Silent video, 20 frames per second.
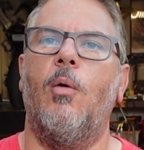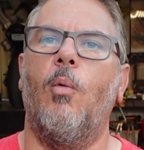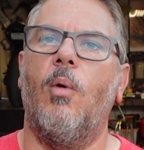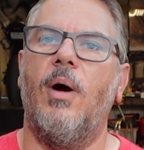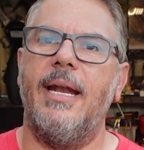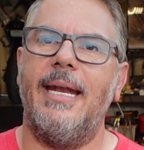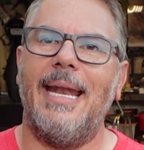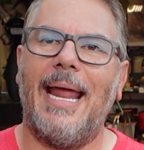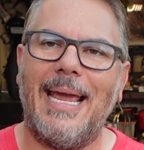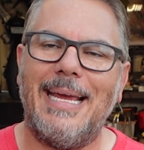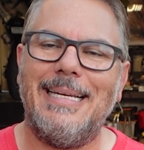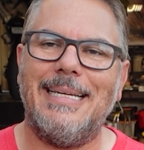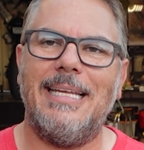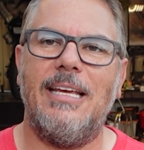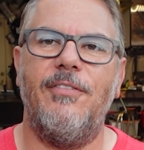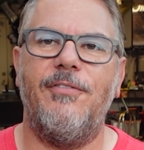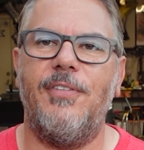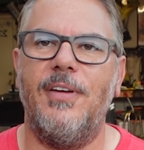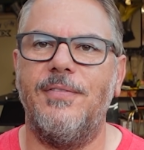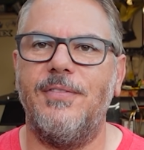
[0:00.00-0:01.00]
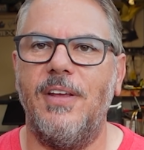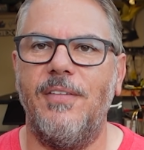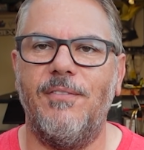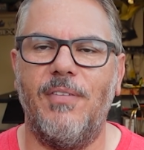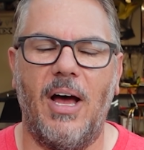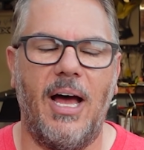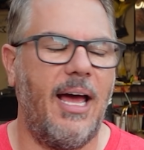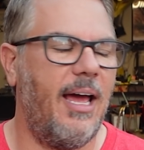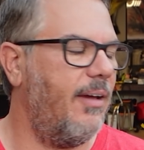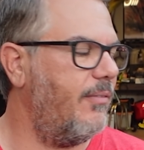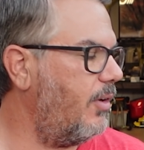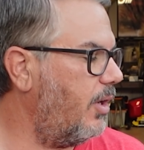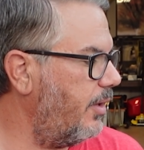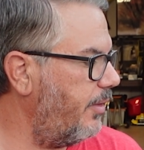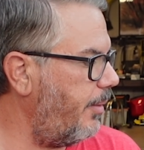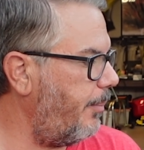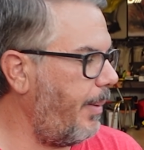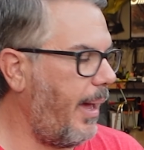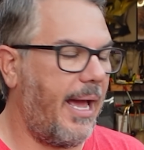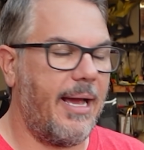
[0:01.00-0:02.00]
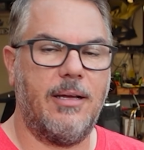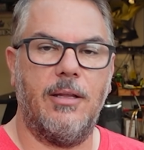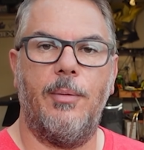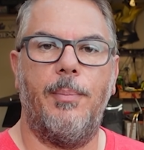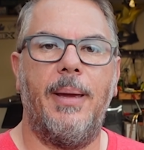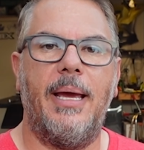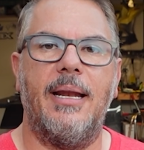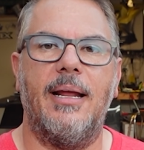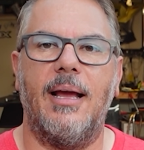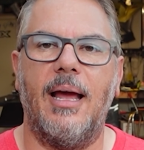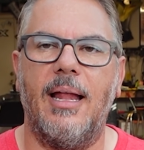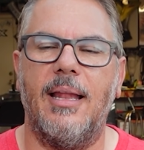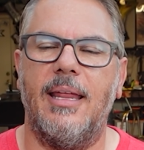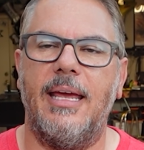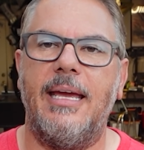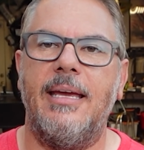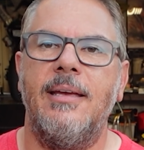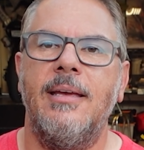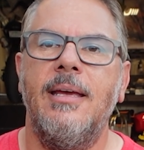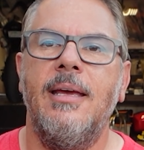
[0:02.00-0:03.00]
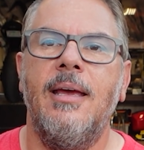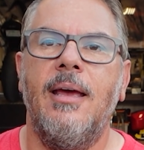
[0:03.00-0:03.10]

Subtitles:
190/55 on the back of the Panigale.